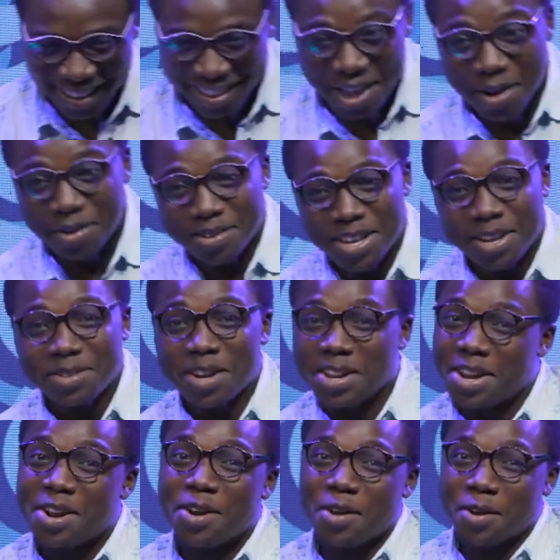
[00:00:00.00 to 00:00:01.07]
that was
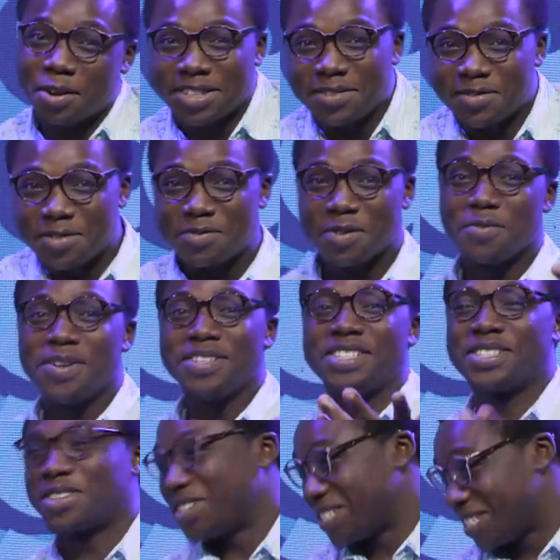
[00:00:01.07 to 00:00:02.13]
actually a lot, even for me
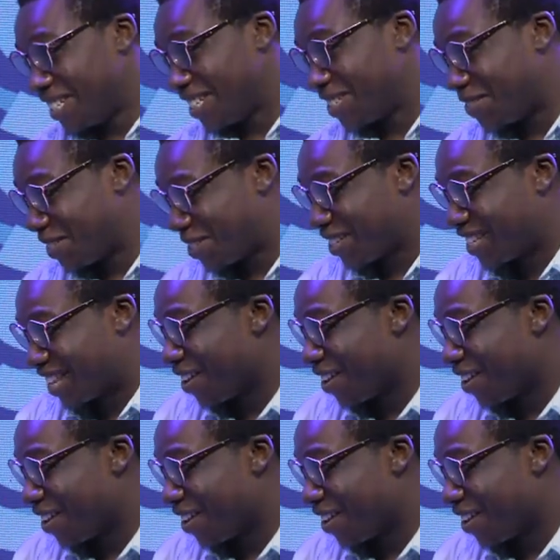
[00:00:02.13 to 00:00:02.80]
discussing this with you,